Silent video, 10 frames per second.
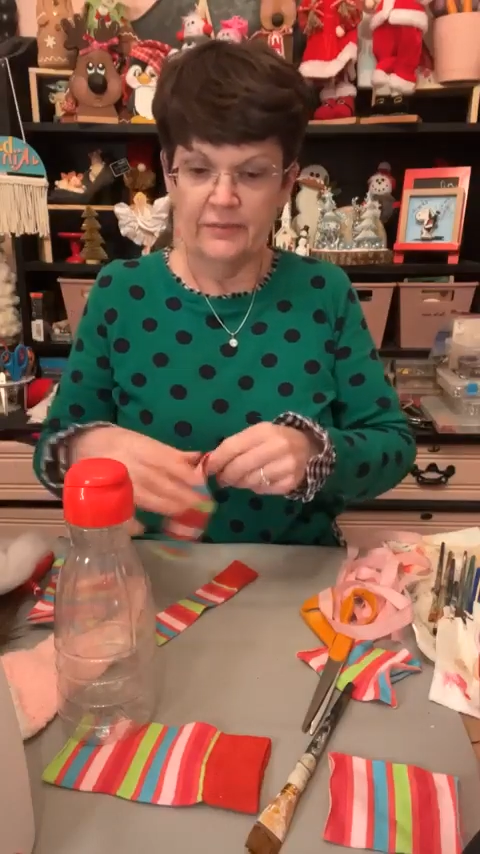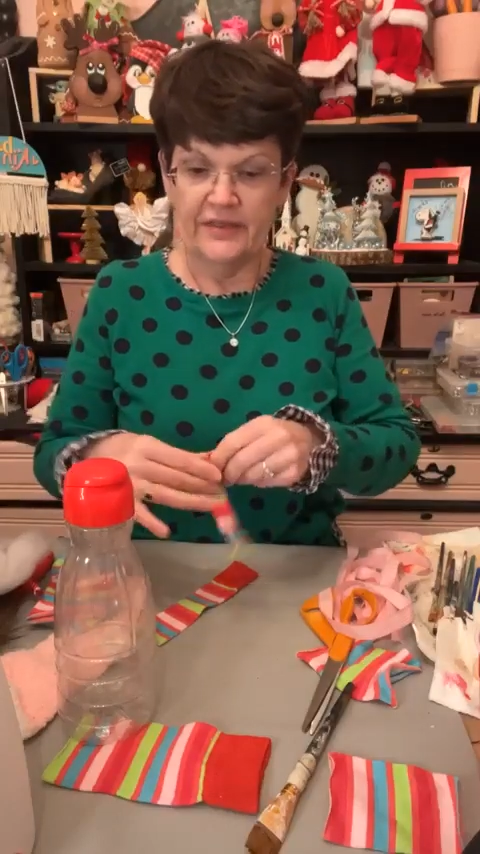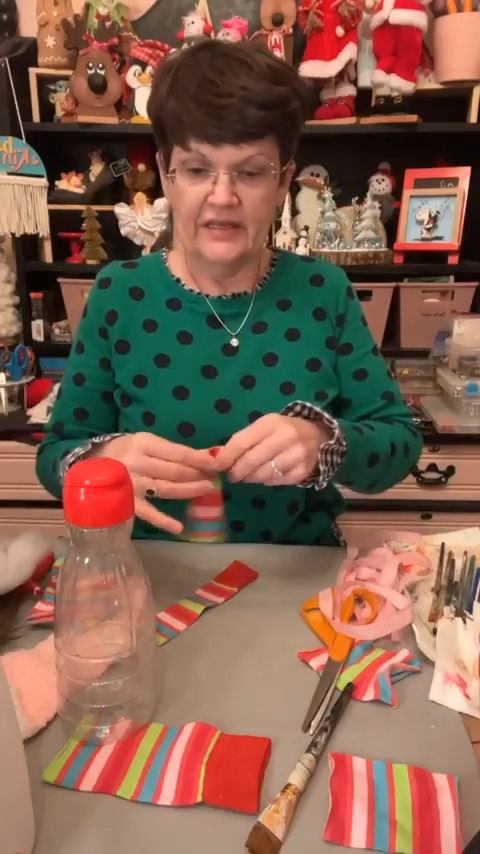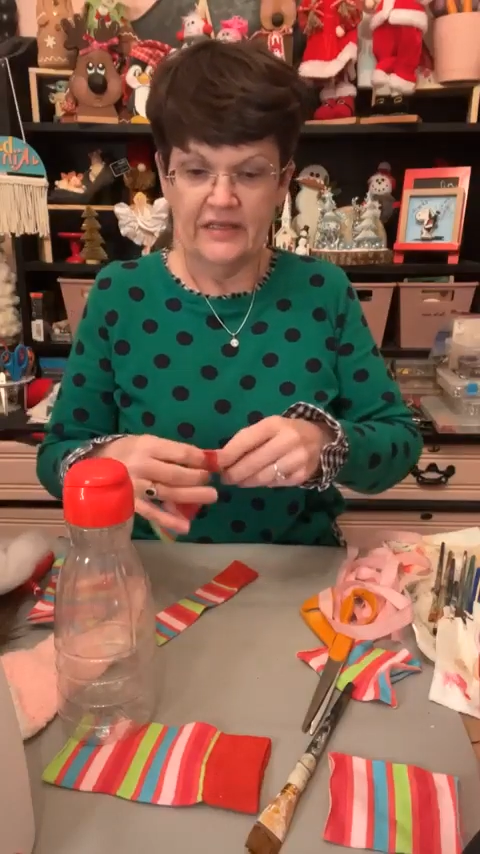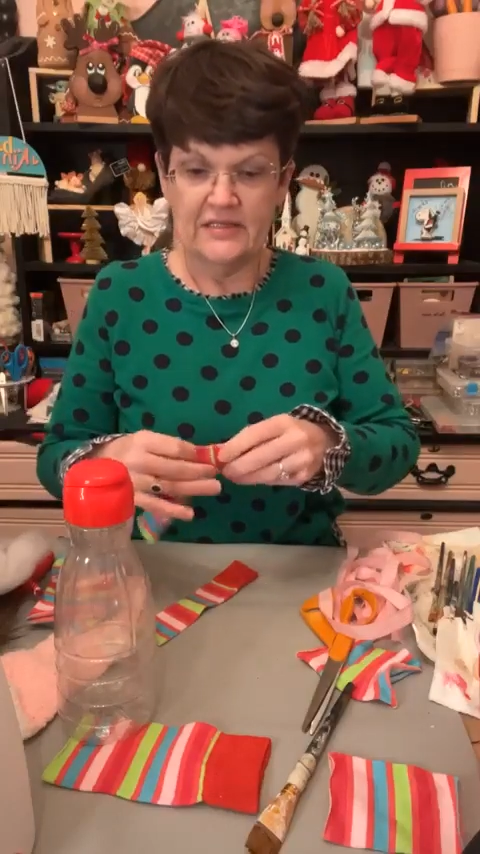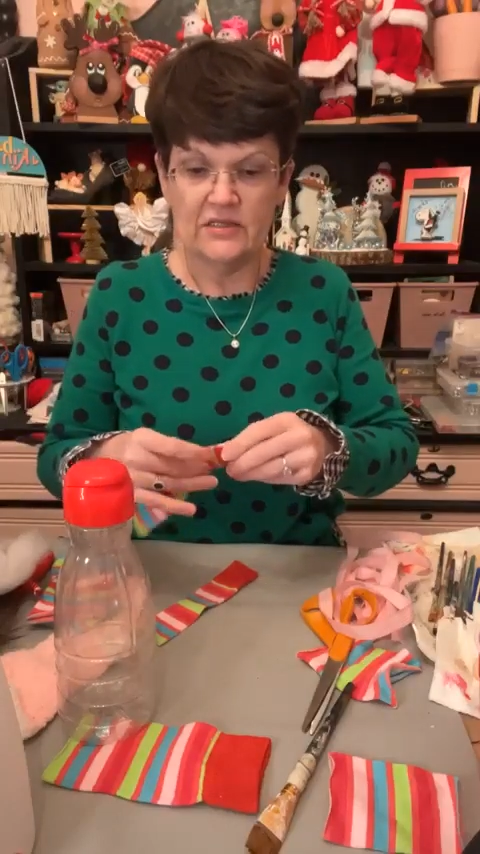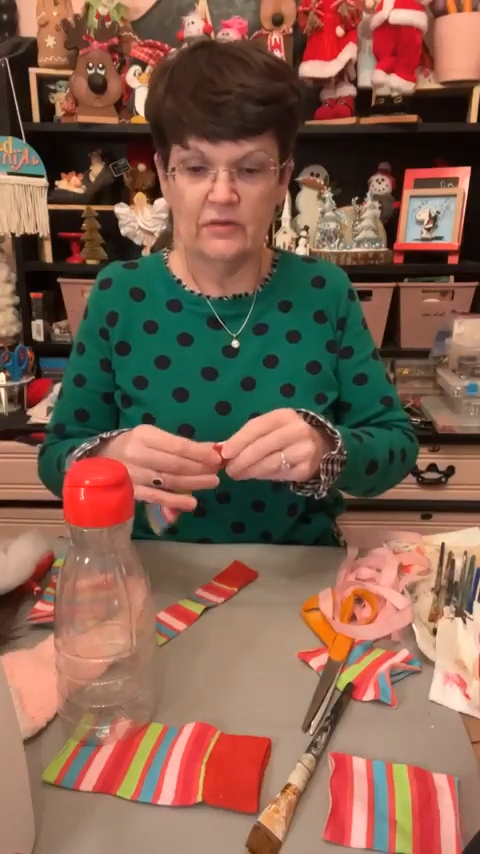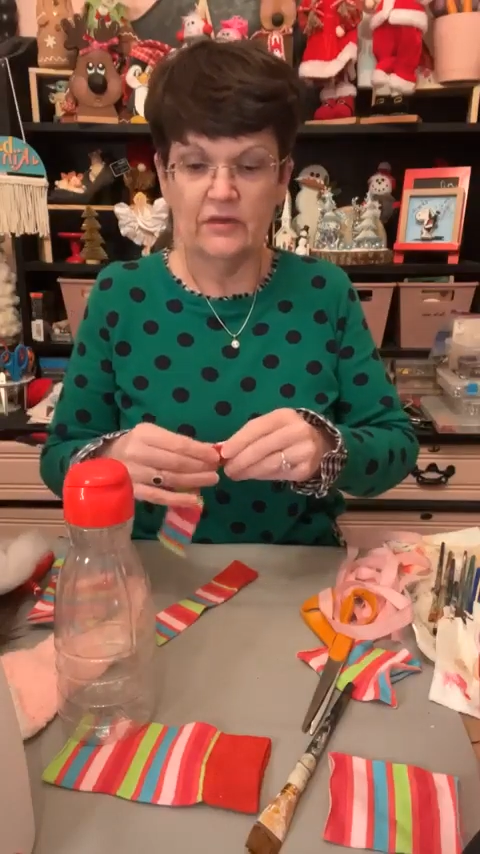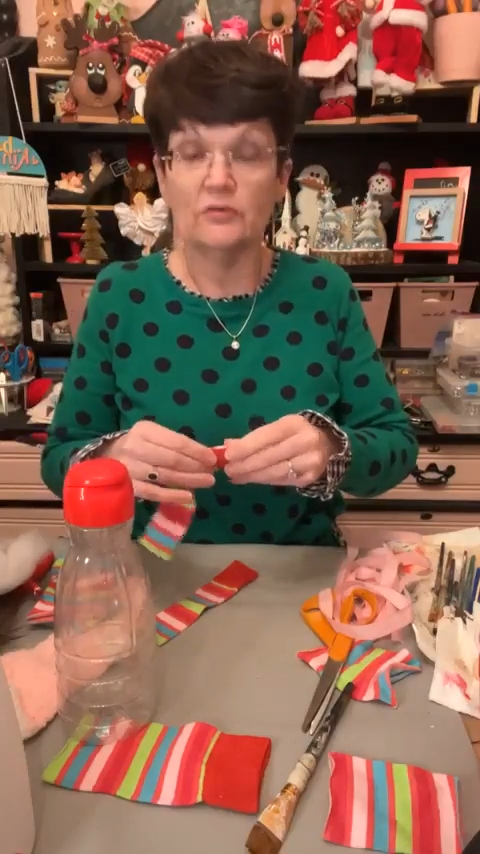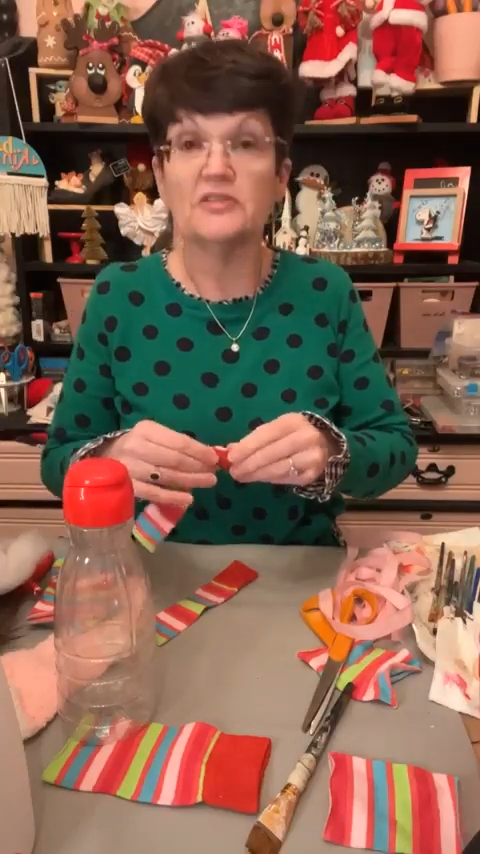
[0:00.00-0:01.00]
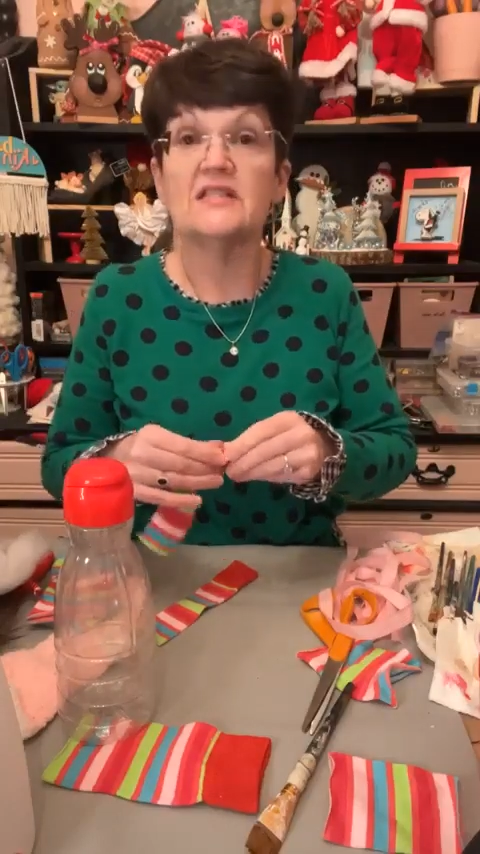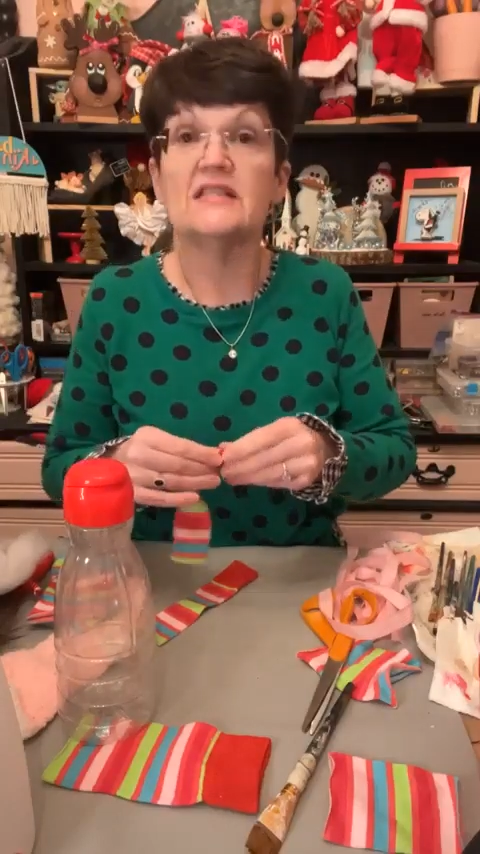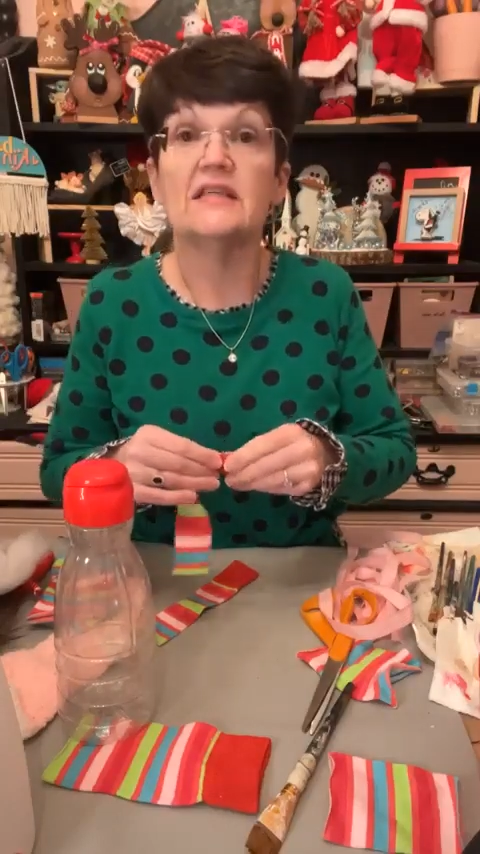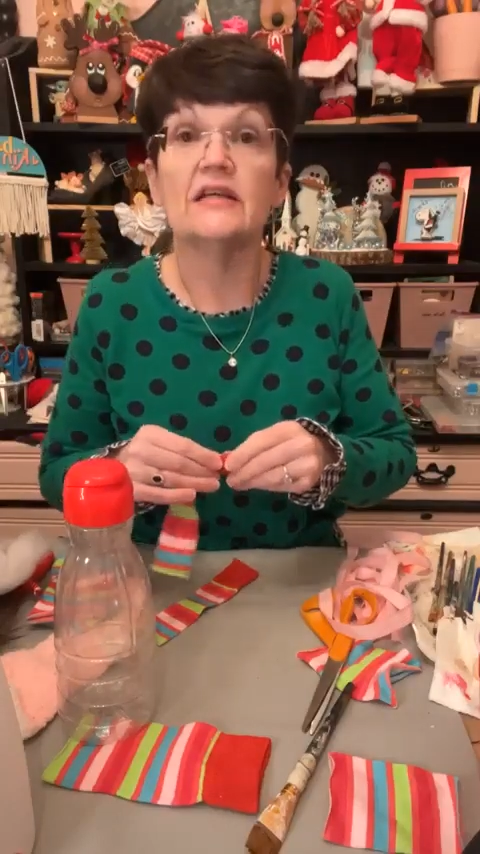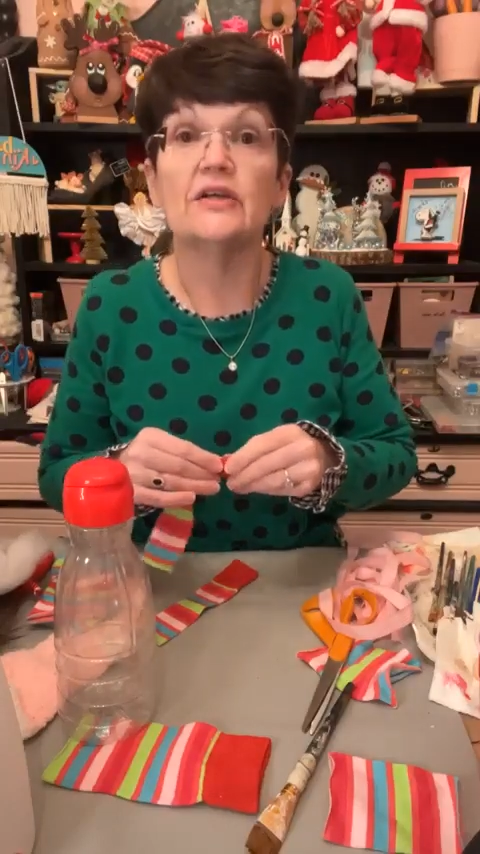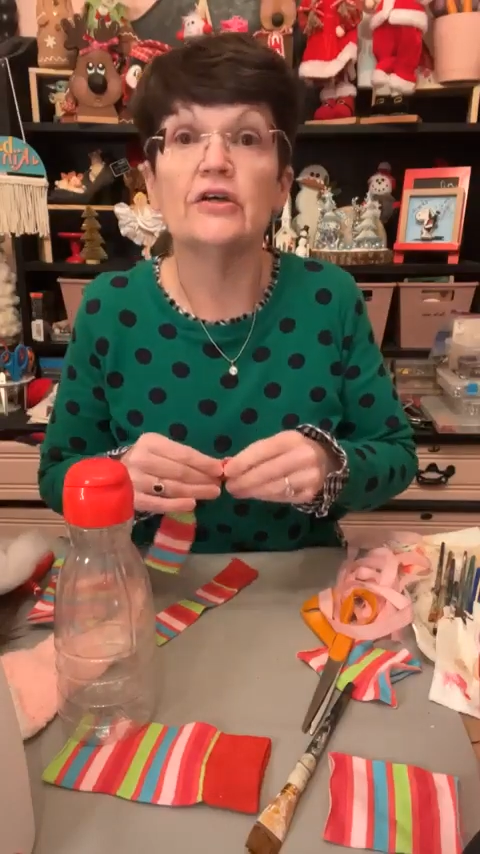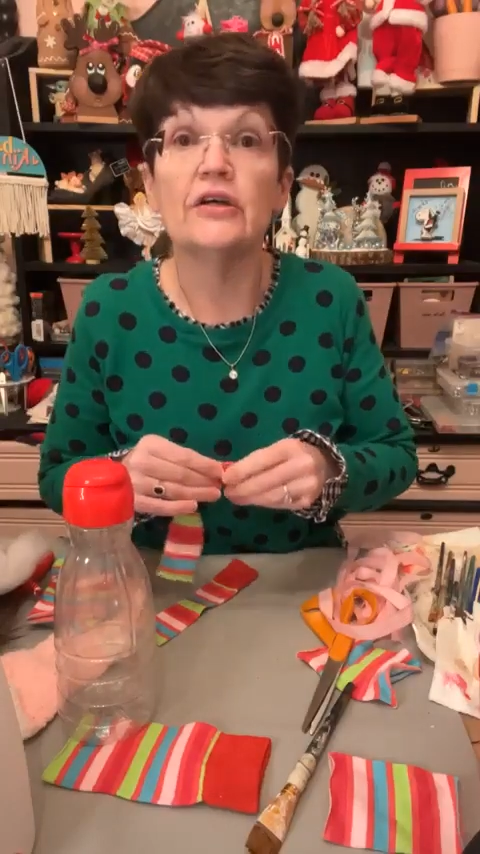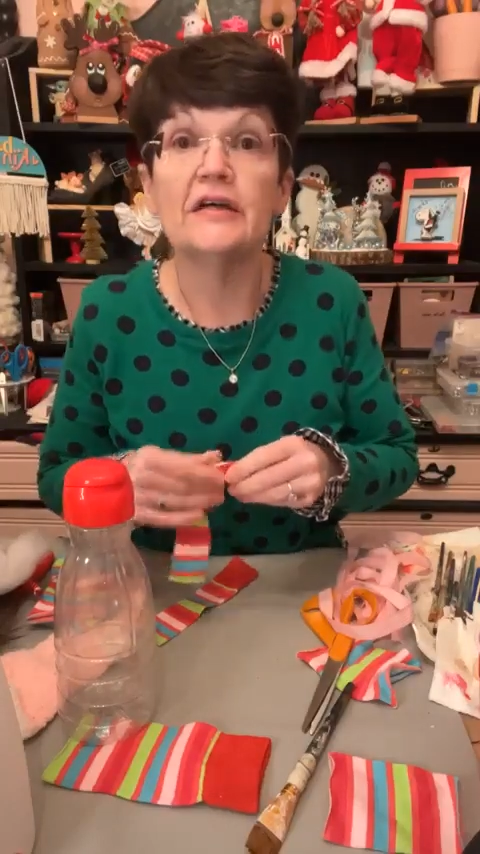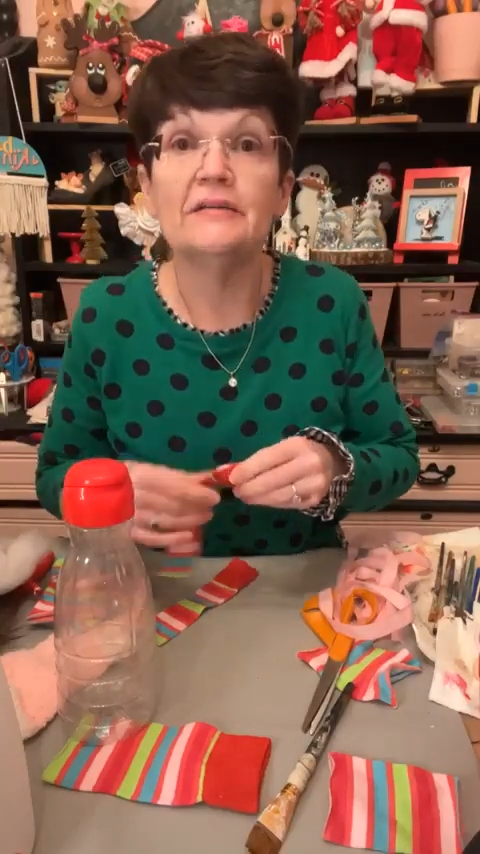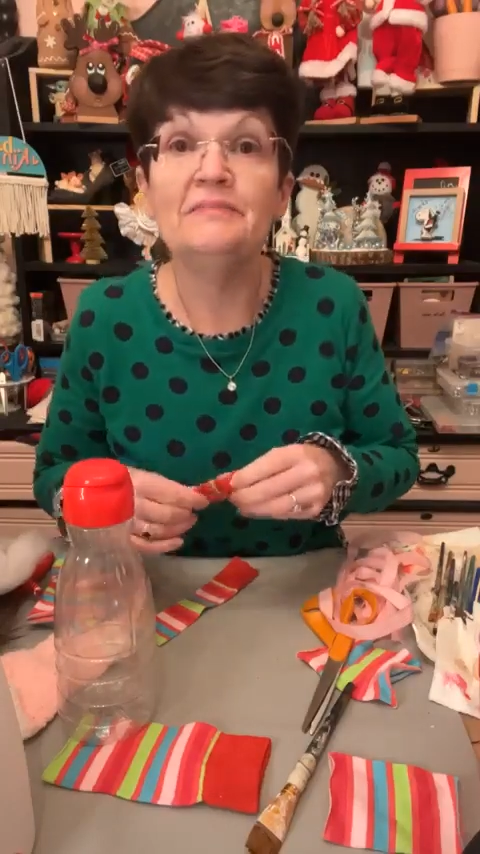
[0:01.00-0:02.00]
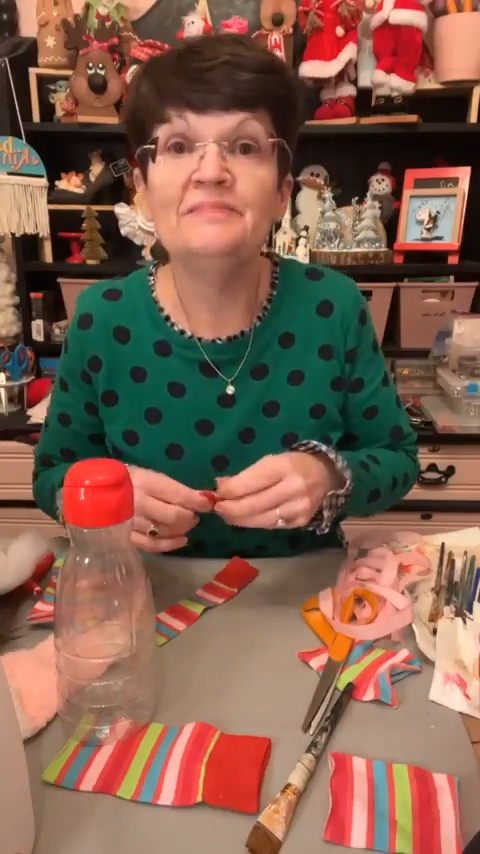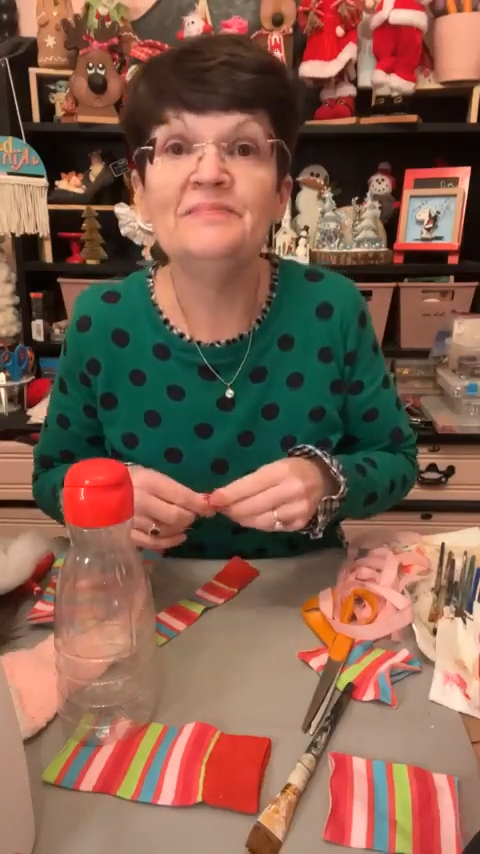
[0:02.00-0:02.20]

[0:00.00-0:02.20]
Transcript: bit so it will stick good.